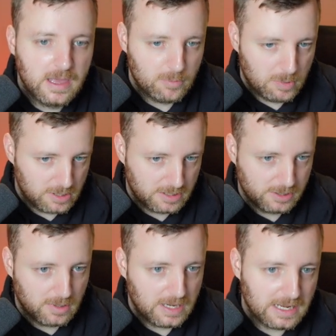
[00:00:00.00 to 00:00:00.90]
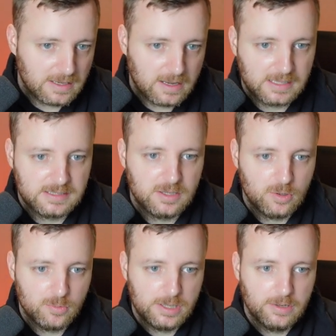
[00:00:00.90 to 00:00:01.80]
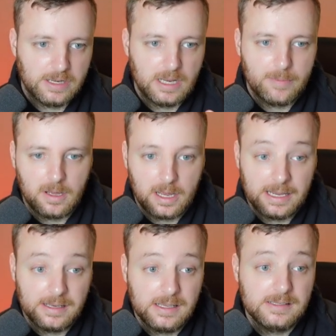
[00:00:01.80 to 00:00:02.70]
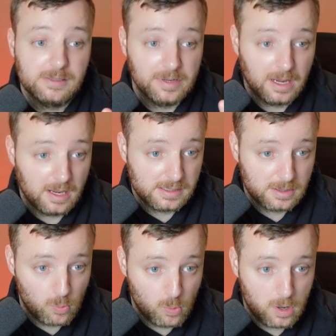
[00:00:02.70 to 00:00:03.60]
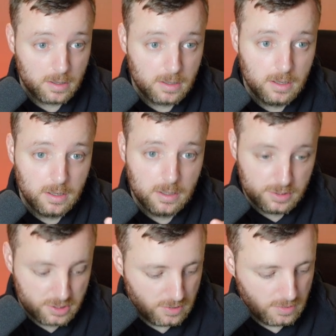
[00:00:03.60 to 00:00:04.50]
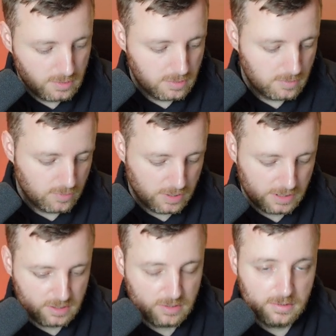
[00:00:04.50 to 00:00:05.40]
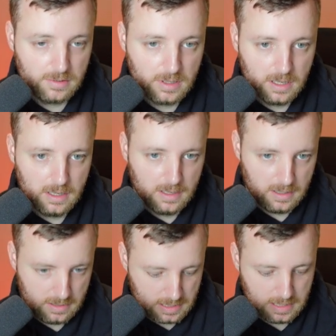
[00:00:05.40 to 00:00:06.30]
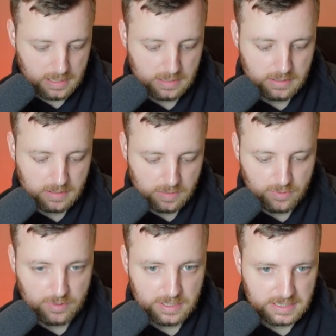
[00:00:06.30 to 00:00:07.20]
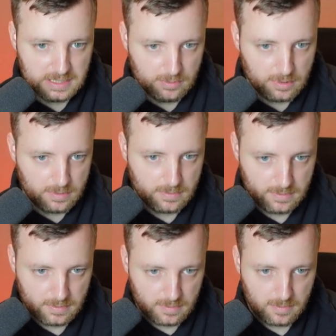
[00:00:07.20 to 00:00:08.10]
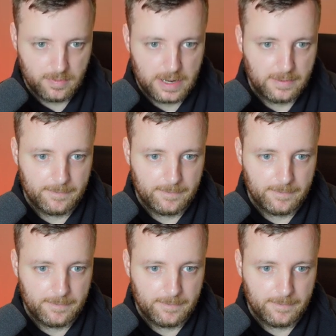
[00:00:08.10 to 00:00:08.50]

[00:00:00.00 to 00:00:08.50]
We want to do our index. So we're looking at our ID. So again, it's 1, 2, put in 2, and you put in 0. Bang.